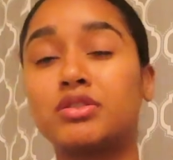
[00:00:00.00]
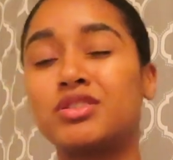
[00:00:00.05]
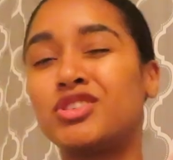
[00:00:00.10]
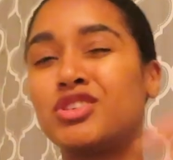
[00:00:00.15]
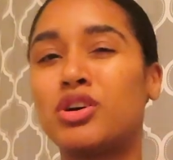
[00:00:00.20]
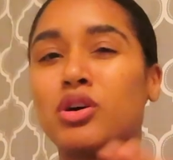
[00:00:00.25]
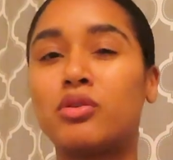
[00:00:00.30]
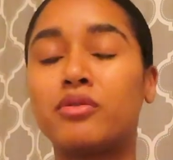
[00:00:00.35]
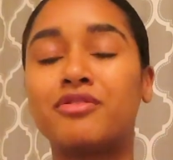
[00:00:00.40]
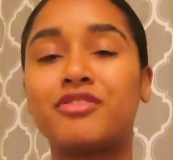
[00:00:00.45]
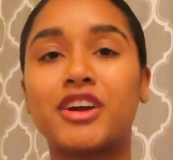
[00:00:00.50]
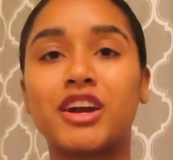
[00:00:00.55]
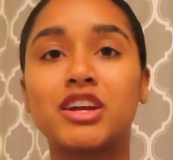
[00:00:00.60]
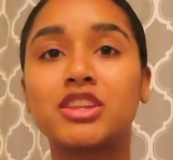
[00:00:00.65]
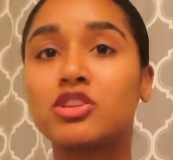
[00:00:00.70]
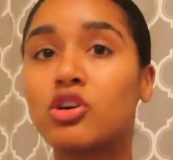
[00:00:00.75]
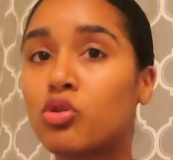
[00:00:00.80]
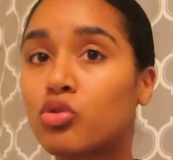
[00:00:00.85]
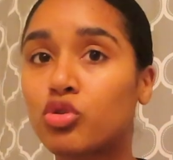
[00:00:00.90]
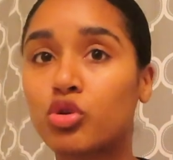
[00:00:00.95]
you know, very
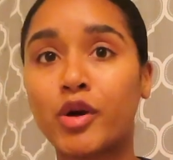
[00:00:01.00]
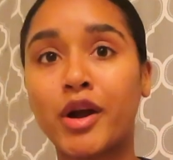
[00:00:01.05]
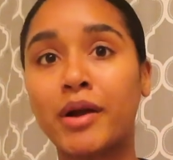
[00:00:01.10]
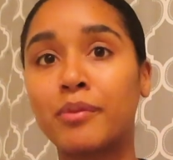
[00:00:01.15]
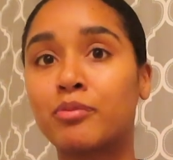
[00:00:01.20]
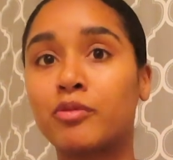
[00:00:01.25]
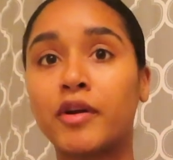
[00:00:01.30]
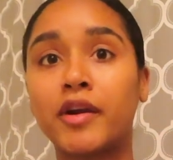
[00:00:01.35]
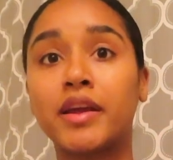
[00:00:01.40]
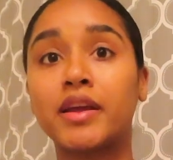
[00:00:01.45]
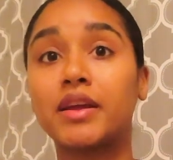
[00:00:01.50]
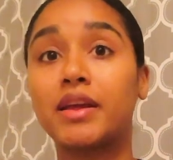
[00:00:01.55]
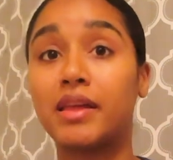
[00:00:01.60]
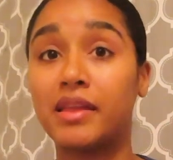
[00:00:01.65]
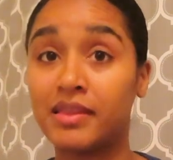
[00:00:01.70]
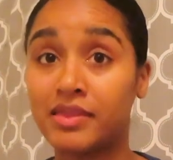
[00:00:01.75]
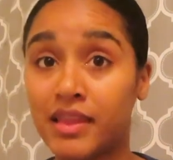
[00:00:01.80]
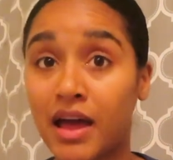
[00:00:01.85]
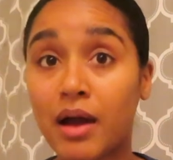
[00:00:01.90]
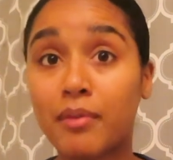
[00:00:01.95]
low crime rate
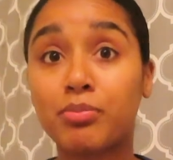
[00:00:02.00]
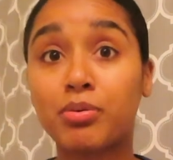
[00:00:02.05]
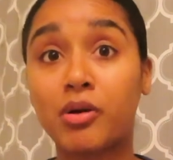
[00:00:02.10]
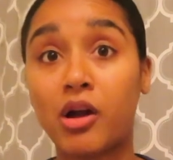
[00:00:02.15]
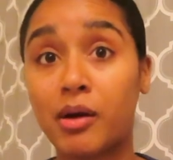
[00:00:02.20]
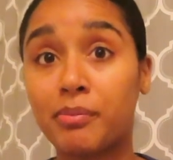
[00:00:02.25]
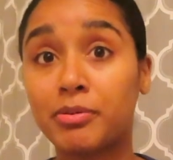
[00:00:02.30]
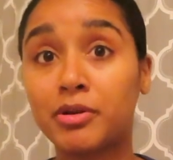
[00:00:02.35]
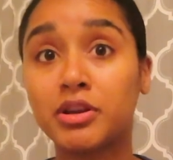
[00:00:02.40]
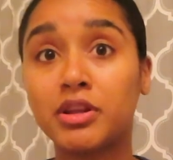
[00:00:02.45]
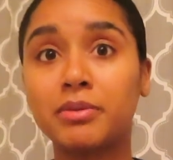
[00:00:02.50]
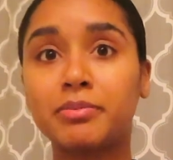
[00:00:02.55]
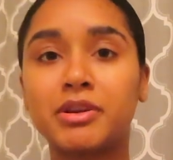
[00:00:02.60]
in that property,